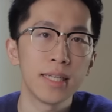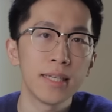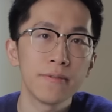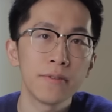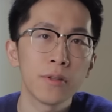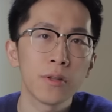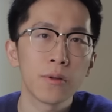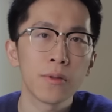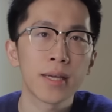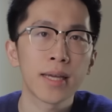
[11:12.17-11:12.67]

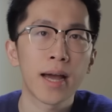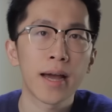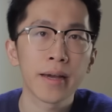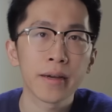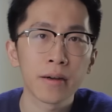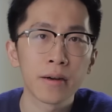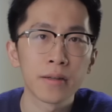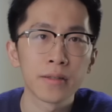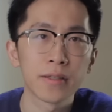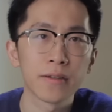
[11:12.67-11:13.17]
Even though the
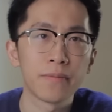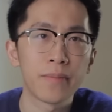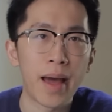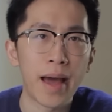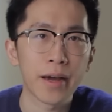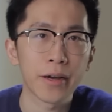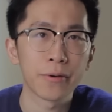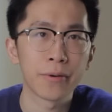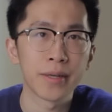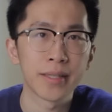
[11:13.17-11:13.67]
icons of
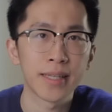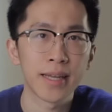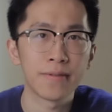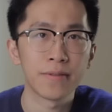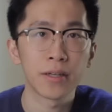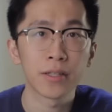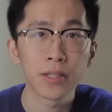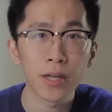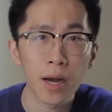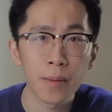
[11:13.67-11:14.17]
macOS
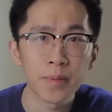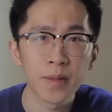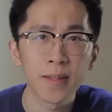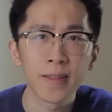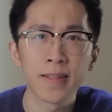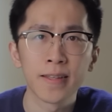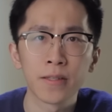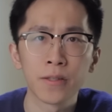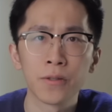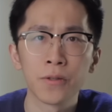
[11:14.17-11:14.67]
have
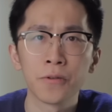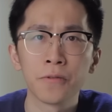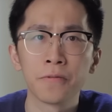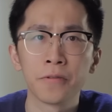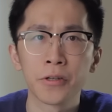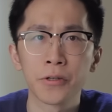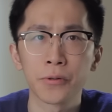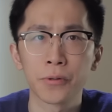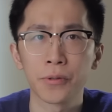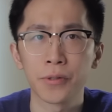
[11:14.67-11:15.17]
adopted this new
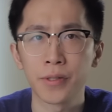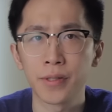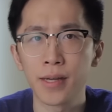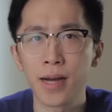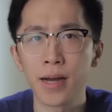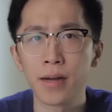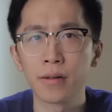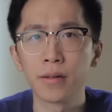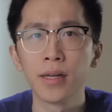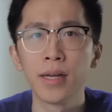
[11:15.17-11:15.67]
visual
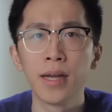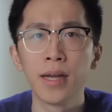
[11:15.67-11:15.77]
style,